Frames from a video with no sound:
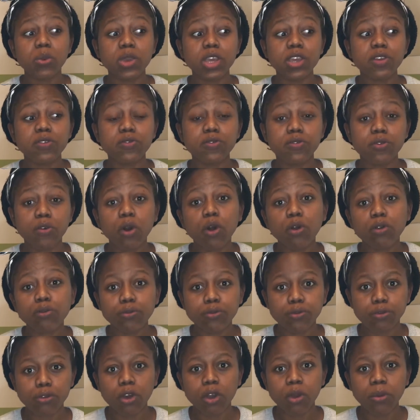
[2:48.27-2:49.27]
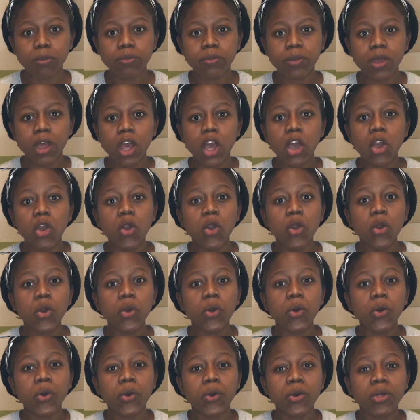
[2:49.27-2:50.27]
evolved
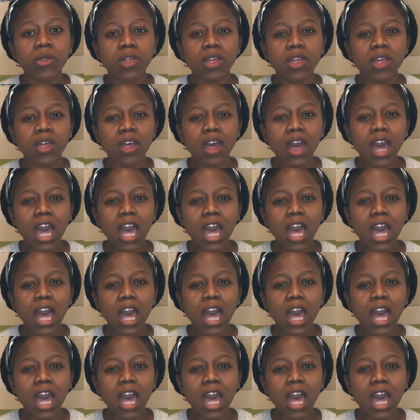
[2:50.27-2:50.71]
from,